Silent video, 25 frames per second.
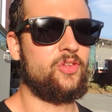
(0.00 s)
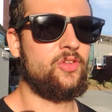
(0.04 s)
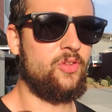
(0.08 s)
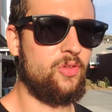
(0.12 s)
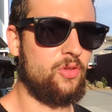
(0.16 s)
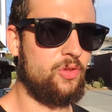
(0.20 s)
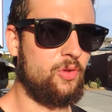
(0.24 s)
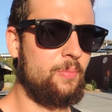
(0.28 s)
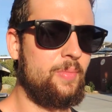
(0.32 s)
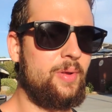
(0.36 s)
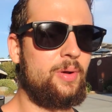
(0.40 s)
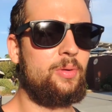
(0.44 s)
It's
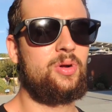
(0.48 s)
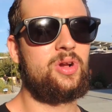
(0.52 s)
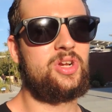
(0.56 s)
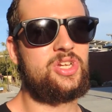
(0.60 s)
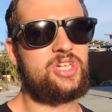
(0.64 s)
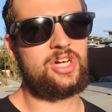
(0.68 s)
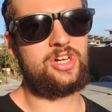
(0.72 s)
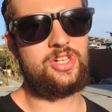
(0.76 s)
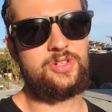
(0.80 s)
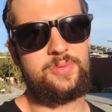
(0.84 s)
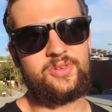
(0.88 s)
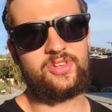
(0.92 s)
something I want
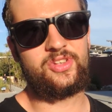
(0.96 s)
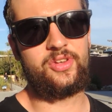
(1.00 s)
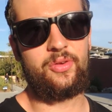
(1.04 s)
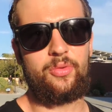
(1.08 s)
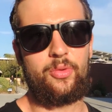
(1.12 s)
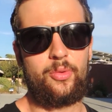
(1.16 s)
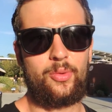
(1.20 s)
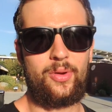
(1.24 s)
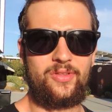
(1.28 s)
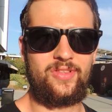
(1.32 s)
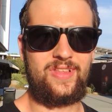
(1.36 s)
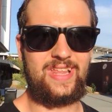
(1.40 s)
to challenge myself
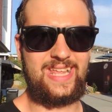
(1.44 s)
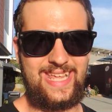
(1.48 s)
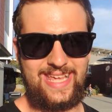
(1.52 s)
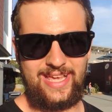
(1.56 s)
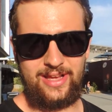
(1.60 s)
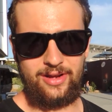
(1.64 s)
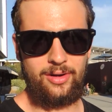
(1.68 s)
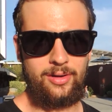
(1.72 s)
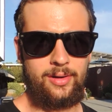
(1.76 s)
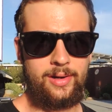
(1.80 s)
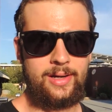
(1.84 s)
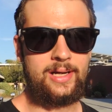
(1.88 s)
throughout the
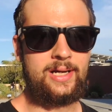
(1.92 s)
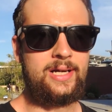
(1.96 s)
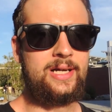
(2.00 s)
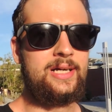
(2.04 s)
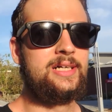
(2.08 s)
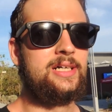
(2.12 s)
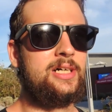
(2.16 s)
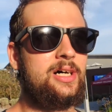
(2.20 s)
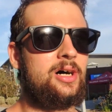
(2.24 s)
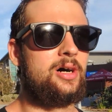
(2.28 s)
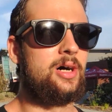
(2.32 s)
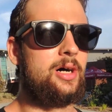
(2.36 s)
year,
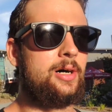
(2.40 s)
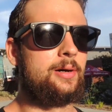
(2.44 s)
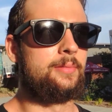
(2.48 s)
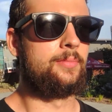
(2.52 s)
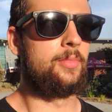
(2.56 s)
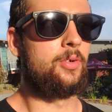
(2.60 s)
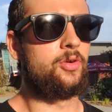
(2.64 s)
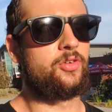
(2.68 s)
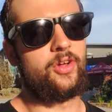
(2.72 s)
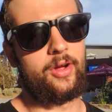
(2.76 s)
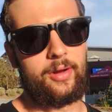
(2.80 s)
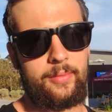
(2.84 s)

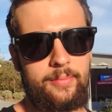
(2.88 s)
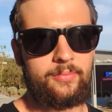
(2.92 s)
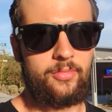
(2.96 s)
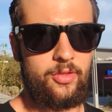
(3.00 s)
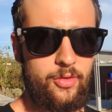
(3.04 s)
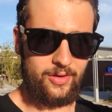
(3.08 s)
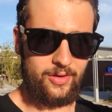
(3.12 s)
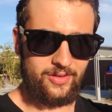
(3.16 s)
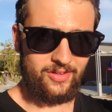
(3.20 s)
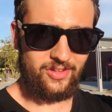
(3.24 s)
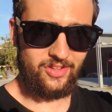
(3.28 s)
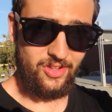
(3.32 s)
um, or sorry,
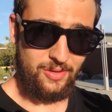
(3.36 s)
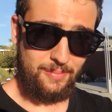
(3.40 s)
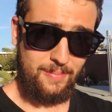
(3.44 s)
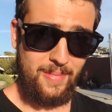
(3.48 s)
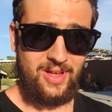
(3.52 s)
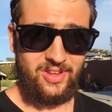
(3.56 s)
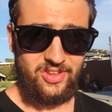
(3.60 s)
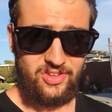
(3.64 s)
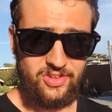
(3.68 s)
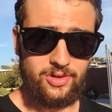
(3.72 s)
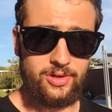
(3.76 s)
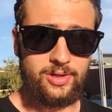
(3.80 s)
throughout the
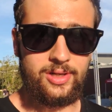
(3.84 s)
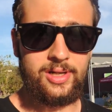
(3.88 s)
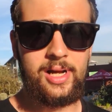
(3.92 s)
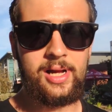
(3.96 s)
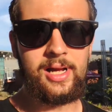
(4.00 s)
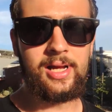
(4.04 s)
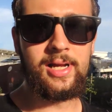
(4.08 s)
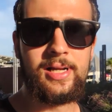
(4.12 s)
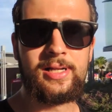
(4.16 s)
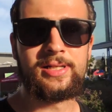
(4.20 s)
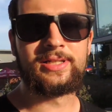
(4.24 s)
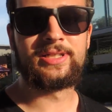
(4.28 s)
semester
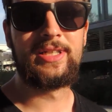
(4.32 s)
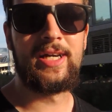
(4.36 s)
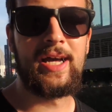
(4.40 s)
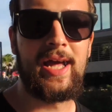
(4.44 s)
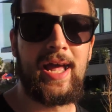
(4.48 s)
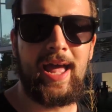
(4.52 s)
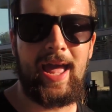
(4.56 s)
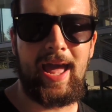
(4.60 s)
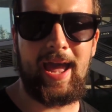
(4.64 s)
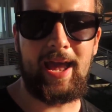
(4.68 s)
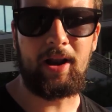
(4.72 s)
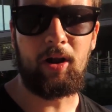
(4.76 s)

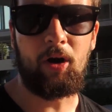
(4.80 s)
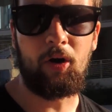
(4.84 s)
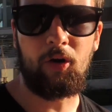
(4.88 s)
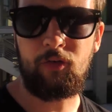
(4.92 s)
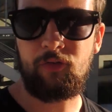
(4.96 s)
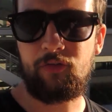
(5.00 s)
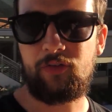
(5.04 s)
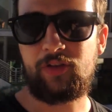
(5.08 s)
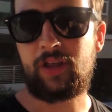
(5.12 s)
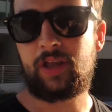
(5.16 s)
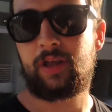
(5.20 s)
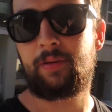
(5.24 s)
and
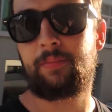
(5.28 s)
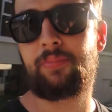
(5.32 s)
hopefully